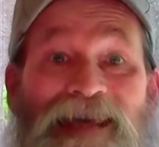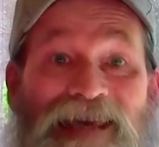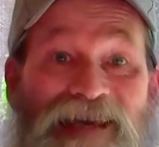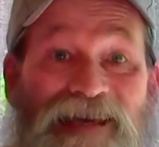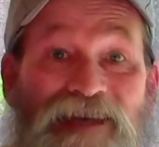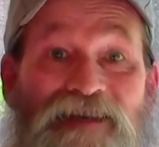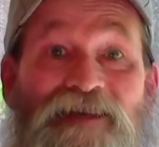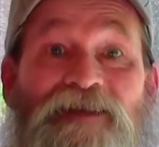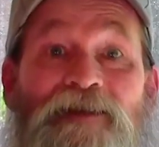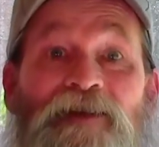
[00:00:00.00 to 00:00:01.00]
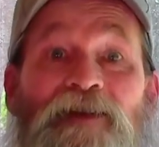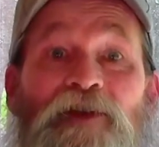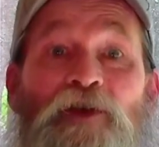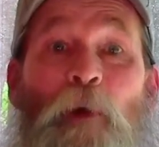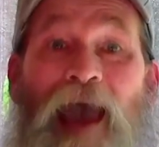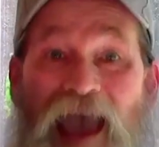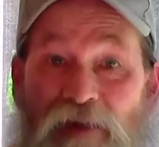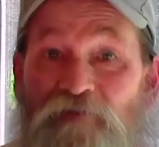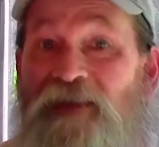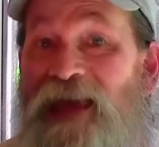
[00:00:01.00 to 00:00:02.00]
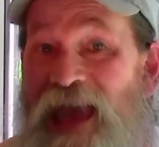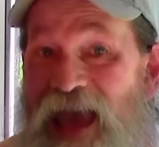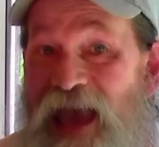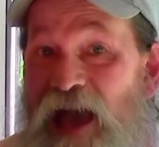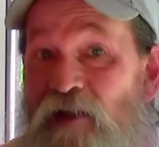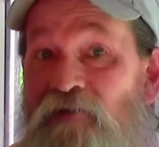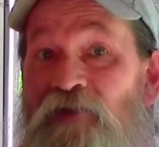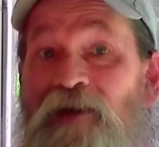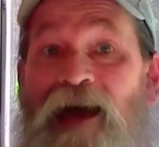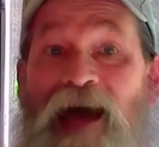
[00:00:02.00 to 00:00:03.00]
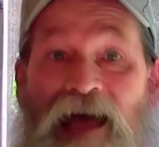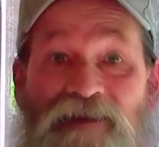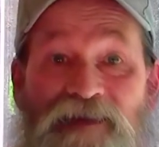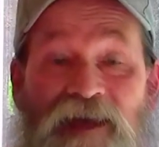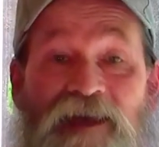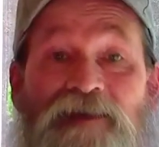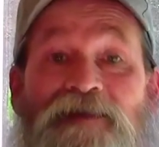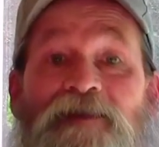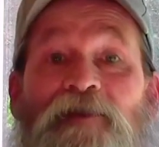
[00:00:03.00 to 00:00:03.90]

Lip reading: is you have to have content